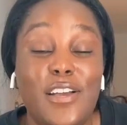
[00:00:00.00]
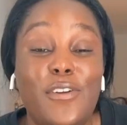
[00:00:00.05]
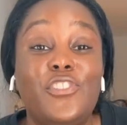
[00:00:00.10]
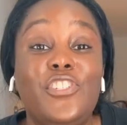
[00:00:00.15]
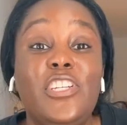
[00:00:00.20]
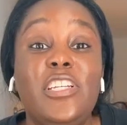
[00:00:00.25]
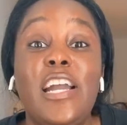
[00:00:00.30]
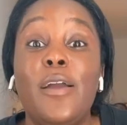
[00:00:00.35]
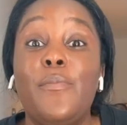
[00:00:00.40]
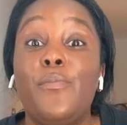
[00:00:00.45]

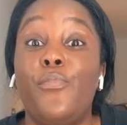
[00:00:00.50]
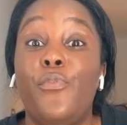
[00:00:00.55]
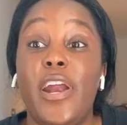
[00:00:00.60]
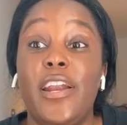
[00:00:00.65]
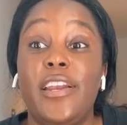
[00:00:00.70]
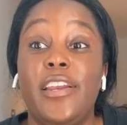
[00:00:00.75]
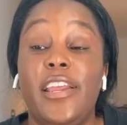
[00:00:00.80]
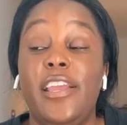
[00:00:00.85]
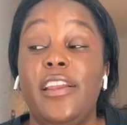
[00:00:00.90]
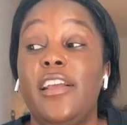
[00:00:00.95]
she got
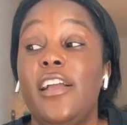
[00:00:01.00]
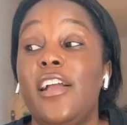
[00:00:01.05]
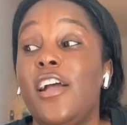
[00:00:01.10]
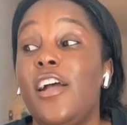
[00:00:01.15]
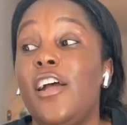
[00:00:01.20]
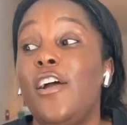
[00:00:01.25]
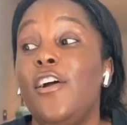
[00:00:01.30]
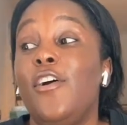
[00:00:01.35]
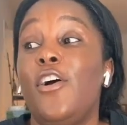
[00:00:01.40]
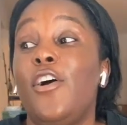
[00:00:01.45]
pregnant
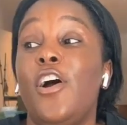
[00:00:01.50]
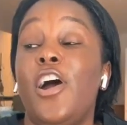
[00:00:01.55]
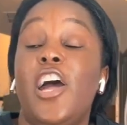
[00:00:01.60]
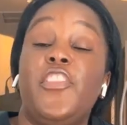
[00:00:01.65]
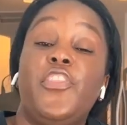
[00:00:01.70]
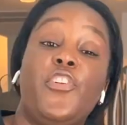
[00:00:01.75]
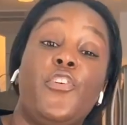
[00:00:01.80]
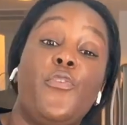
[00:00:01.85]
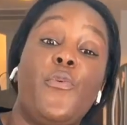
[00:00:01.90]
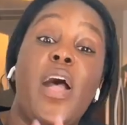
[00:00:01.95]

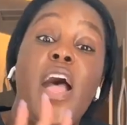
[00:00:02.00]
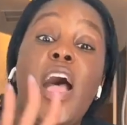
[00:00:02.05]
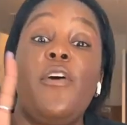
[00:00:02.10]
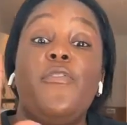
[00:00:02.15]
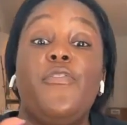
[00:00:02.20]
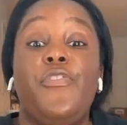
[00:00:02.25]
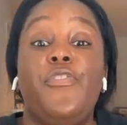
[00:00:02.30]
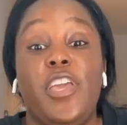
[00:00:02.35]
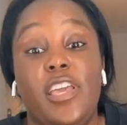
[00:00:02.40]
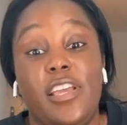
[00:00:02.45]

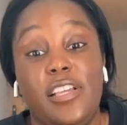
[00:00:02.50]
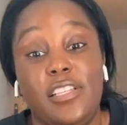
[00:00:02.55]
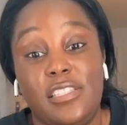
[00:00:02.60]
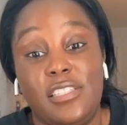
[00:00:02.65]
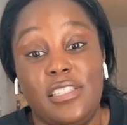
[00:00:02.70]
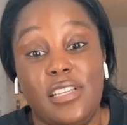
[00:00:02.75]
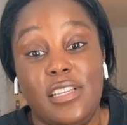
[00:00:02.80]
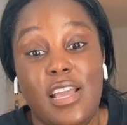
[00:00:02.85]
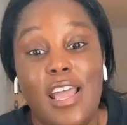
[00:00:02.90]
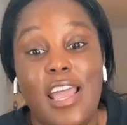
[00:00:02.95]
throughout
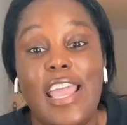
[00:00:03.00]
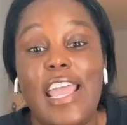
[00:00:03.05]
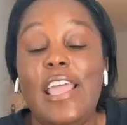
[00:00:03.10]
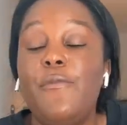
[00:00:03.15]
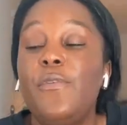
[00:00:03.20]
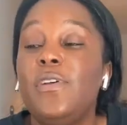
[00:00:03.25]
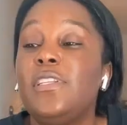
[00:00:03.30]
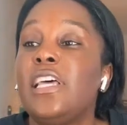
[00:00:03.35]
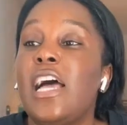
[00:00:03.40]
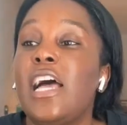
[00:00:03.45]
this it
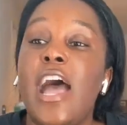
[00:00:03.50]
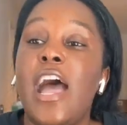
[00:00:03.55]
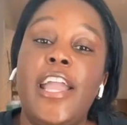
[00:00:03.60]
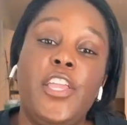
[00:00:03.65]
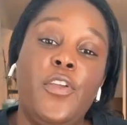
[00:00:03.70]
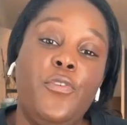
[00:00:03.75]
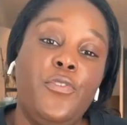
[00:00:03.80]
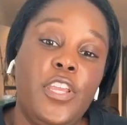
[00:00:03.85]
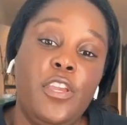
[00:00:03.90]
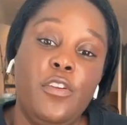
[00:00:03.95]
was the
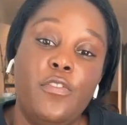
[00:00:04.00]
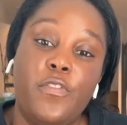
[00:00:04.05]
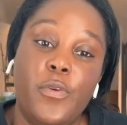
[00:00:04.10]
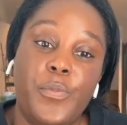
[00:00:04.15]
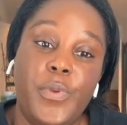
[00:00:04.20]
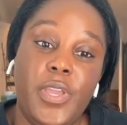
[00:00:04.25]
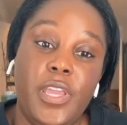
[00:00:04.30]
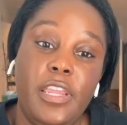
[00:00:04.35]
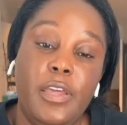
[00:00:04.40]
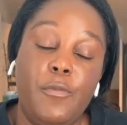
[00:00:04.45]
IUD for
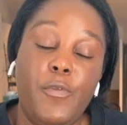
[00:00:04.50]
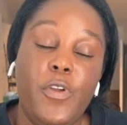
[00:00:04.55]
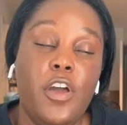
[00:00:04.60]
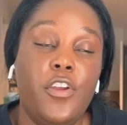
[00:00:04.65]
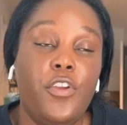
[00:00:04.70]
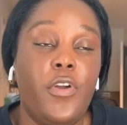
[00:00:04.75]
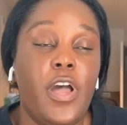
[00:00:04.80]
me. Like we all know